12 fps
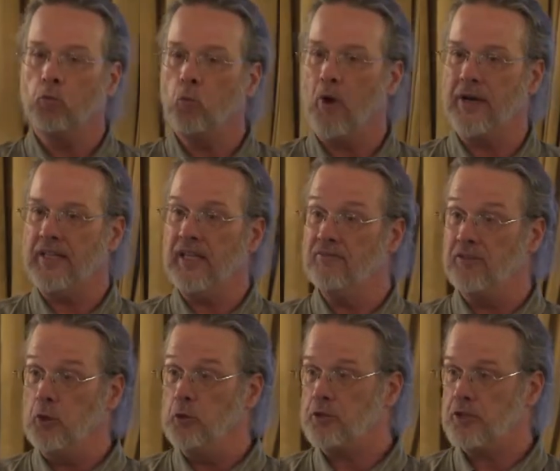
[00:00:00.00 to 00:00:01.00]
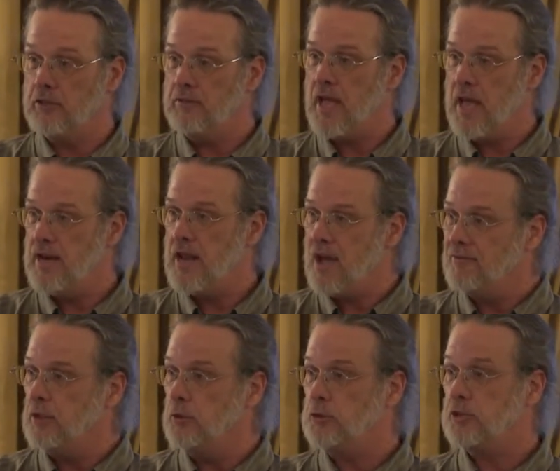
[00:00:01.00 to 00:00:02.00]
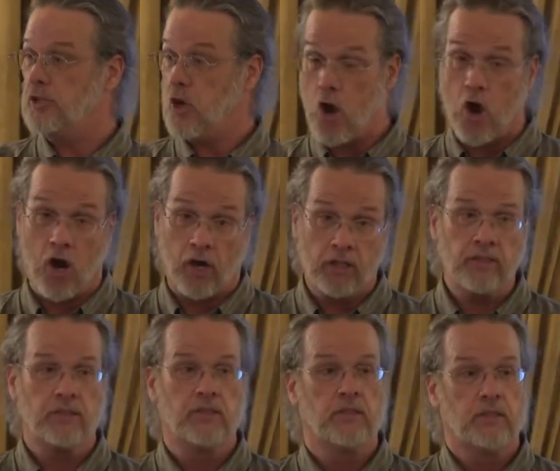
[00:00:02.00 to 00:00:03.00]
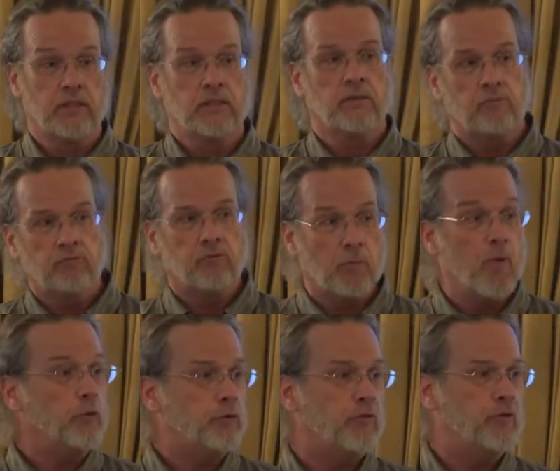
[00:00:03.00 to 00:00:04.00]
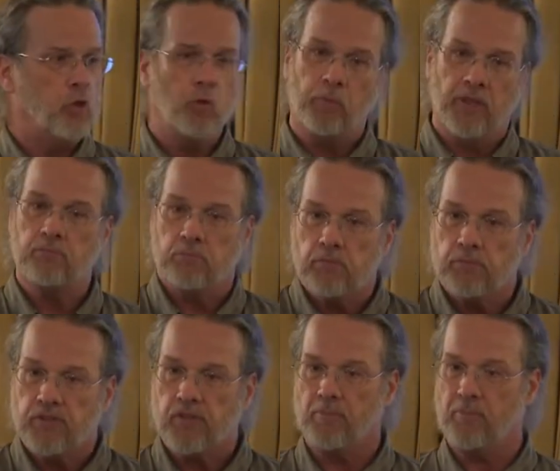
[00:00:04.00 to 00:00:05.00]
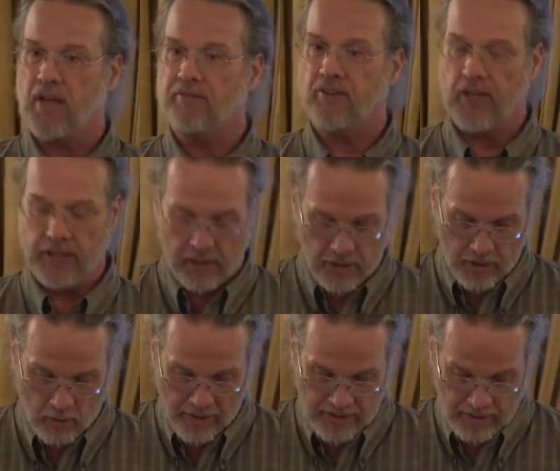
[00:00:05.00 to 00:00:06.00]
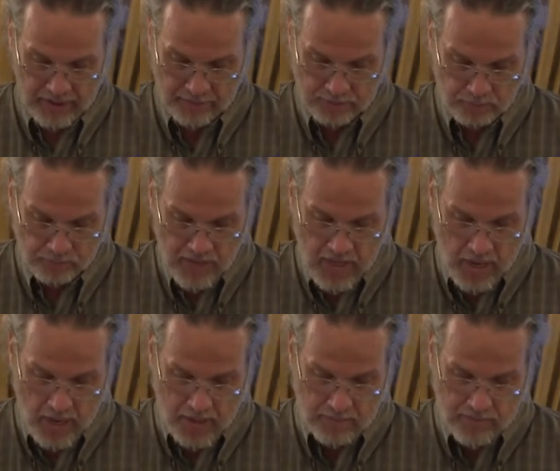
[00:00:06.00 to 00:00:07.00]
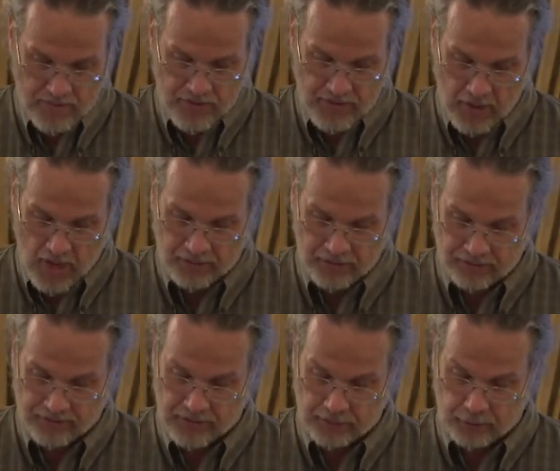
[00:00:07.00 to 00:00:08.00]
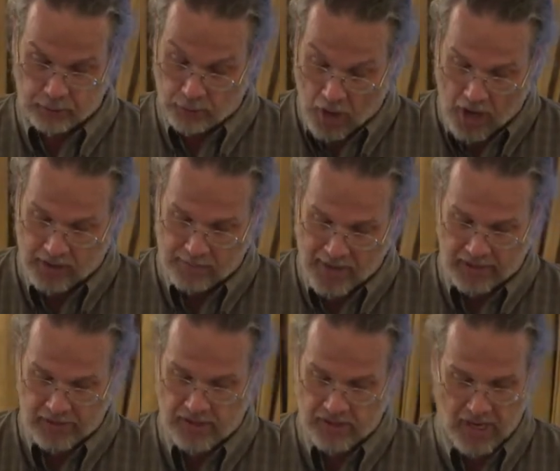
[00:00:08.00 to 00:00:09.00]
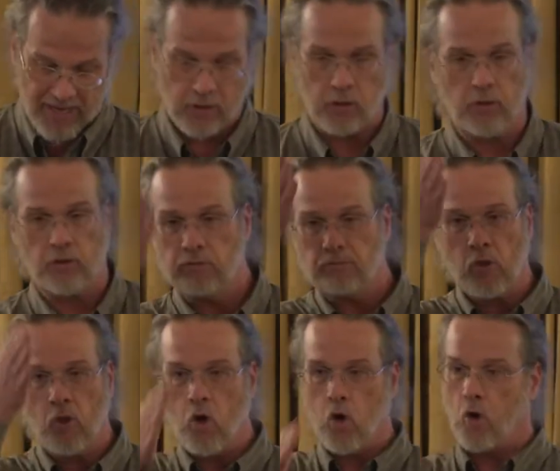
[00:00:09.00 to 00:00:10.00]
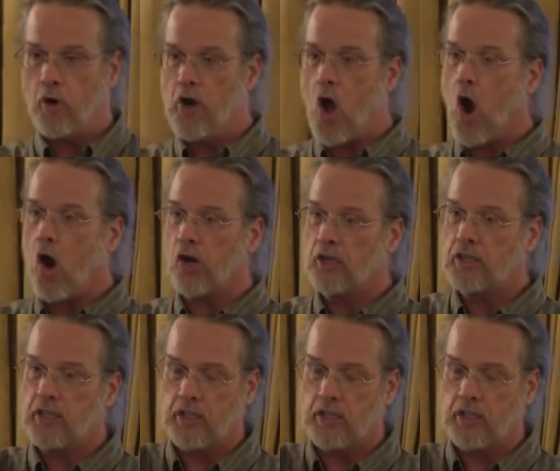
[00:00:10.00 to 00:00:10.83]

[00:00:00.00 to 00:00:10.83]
what involution and evolution are, for most of you, but some might find it a new idea, Theosophists talk about a cycle or an arc